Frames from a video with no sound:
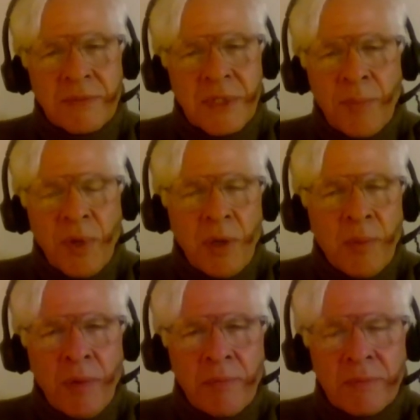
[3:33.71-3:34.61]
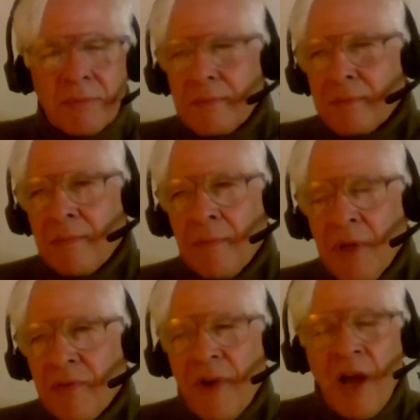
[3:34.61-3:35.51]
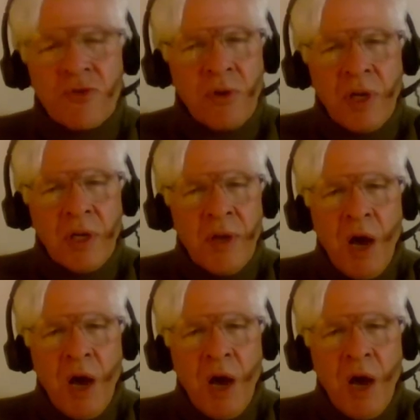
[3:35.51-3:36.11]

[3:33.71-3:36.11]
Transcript: something about manufacturing and